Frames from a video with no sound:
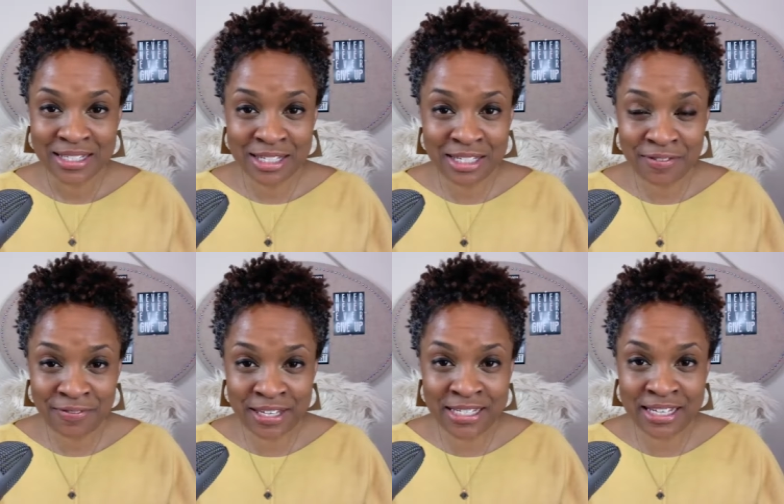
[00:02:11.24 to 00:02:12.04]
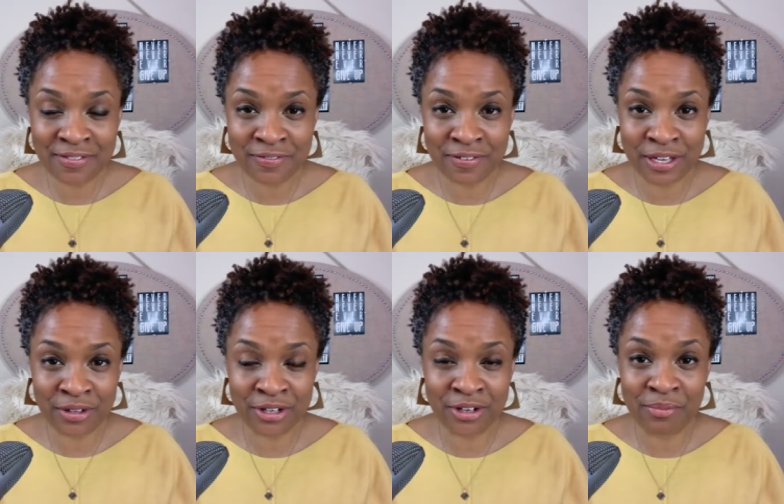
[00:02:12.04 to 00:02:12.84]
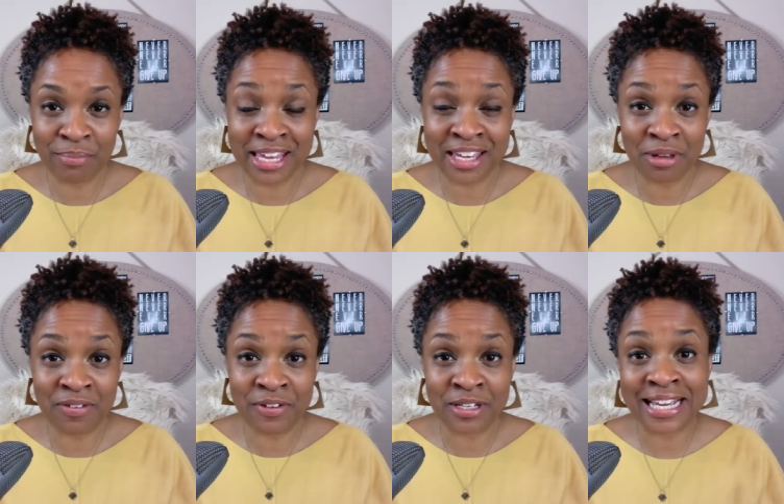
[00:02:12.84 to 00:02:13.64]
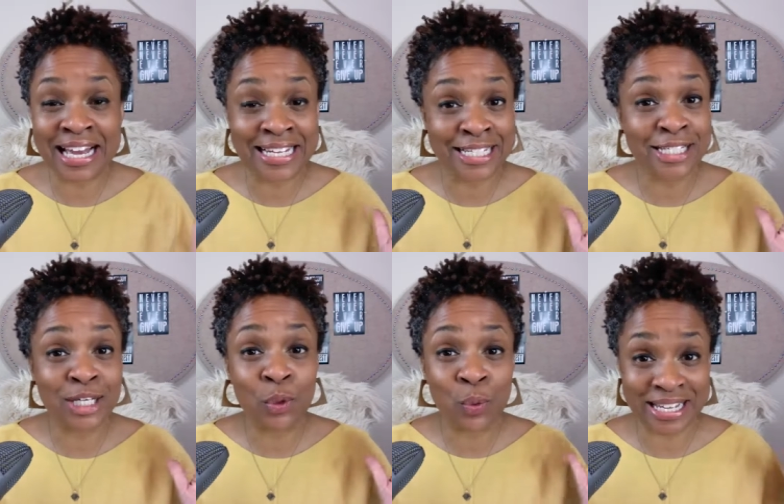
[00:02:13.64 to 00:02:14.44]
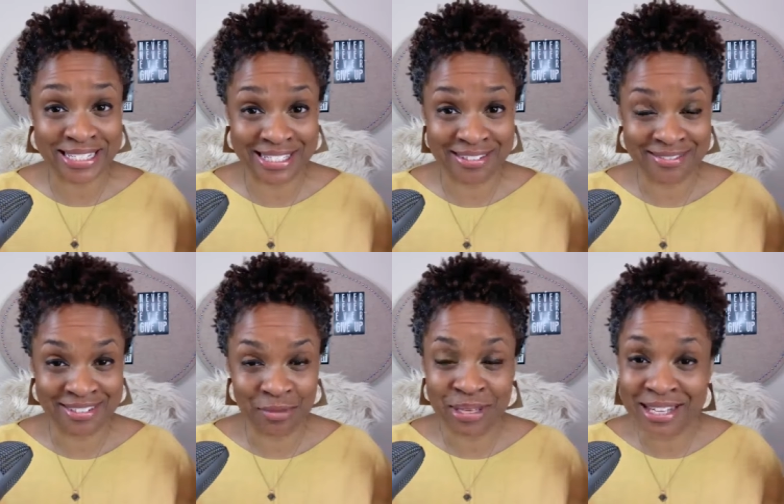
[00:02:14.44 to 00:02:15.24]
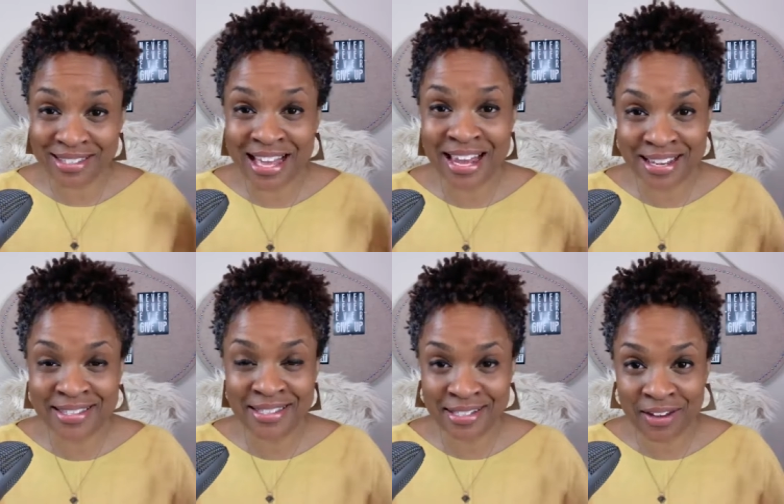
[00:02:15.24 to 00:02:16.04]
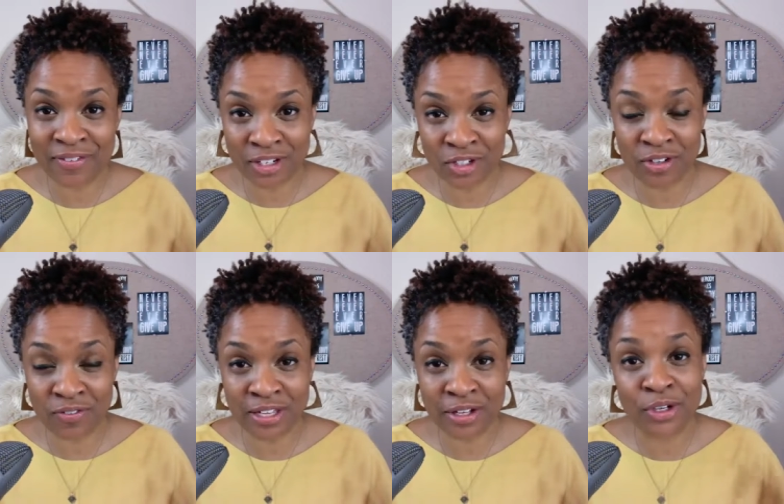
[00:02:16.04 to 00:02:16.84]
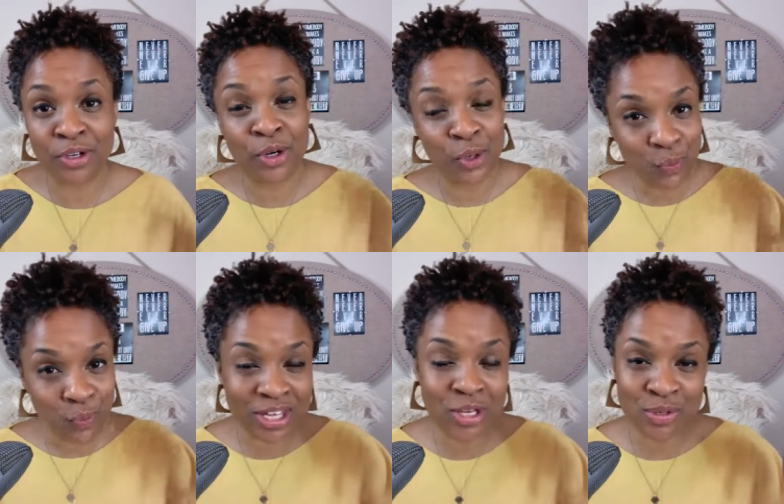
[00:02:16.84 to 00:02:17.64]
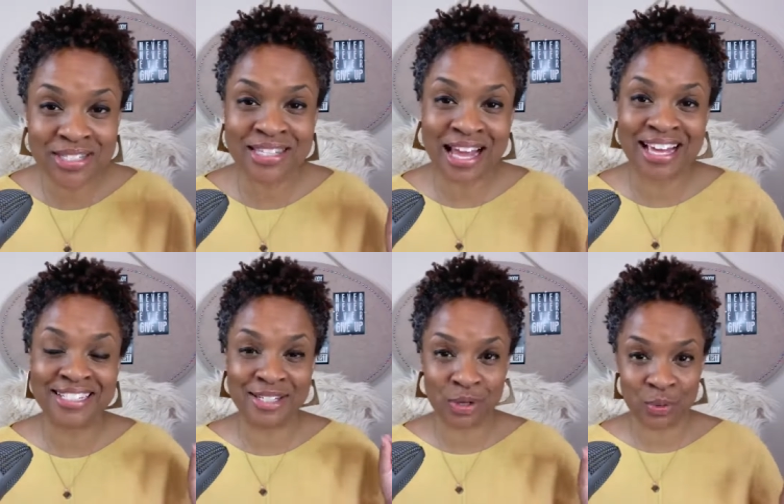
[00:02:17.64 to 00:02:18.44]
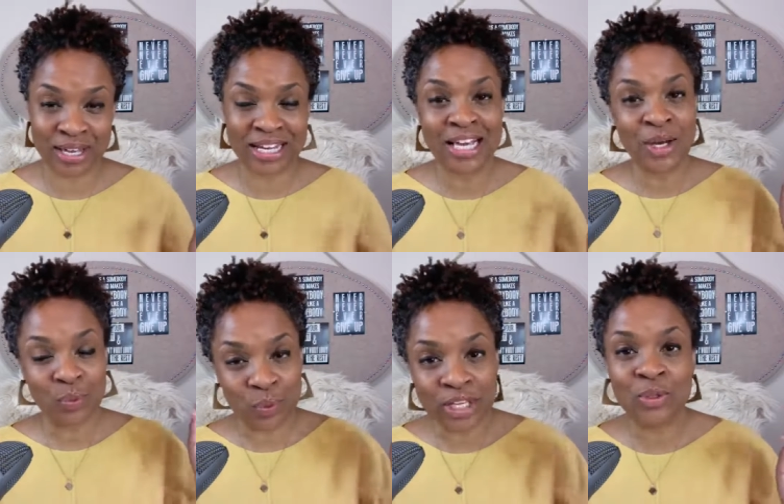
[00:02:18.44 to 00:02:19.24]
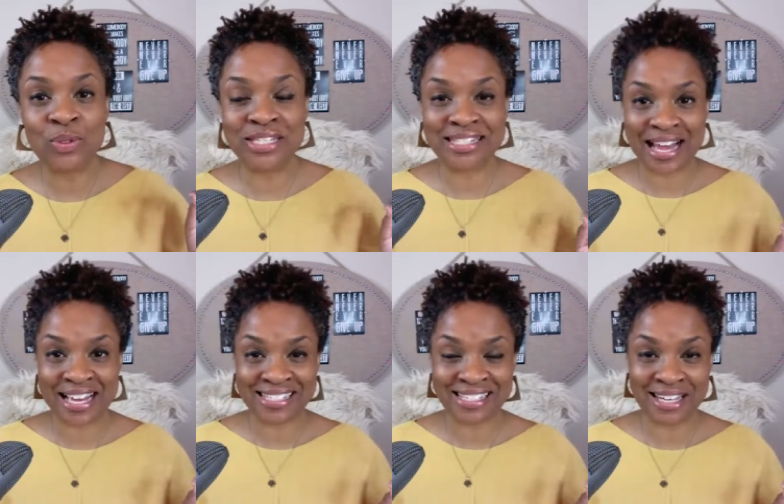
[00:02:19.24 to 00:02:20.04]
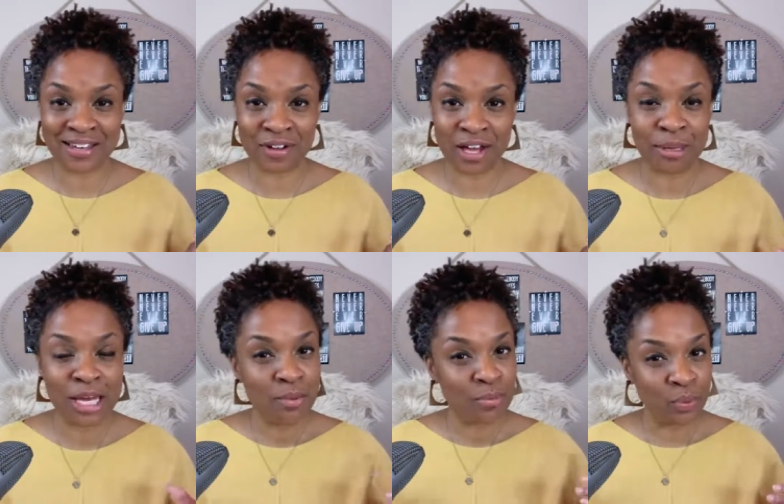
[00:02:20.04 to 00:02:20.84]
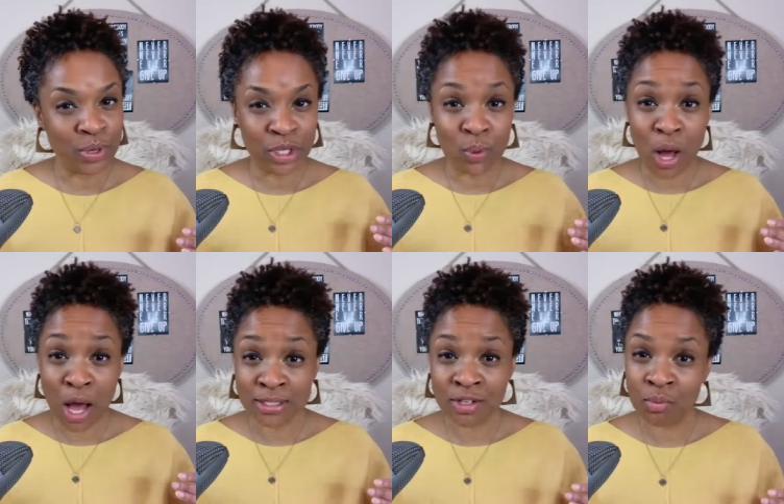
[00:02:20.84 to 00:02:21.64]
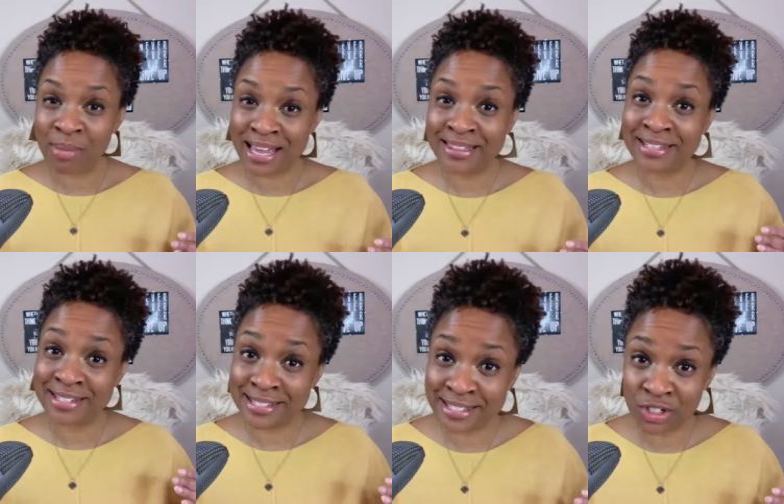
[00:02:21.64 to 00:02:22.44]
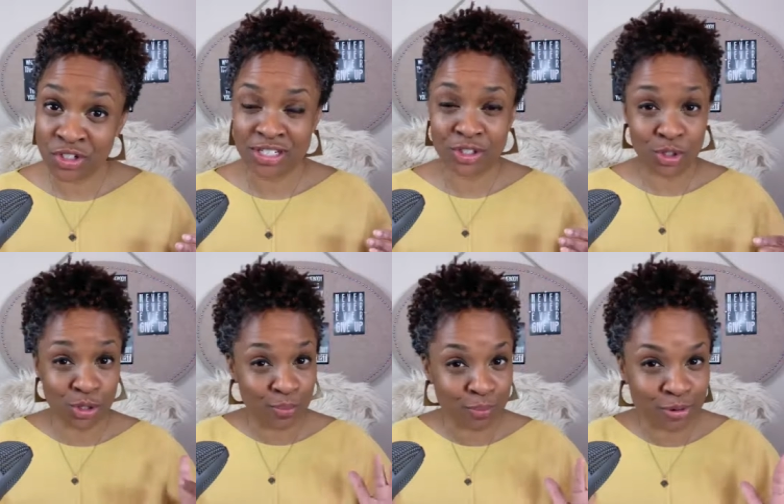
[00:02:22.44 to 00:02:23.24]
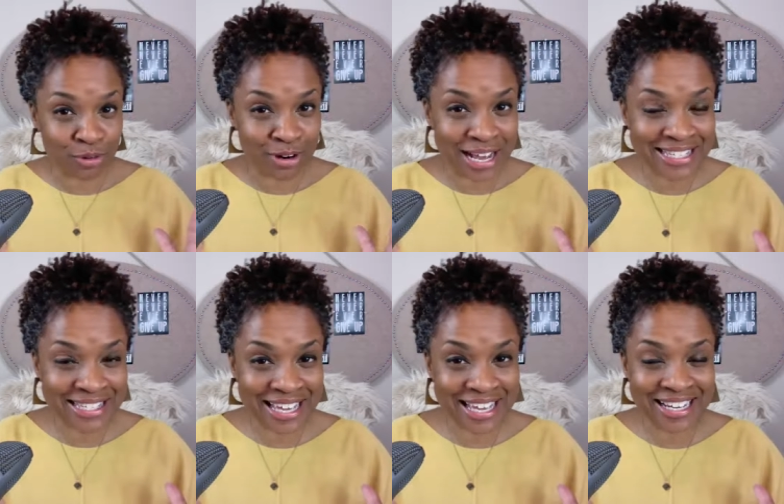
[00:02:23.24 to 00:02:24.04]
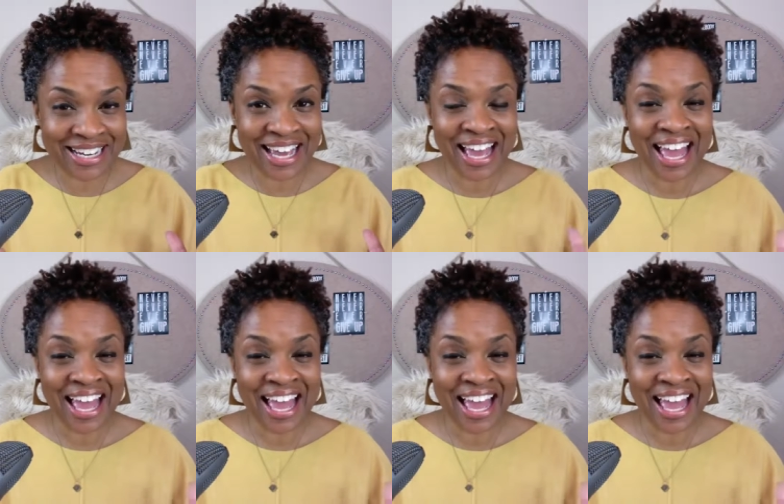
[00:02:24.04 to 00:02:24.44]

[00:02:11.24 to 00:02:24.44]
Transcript: to defeat and failure making me feel like I need to quit, because that is the definition of failure: when you decide to quit, when you decide to give up. But when you also make the decision to press in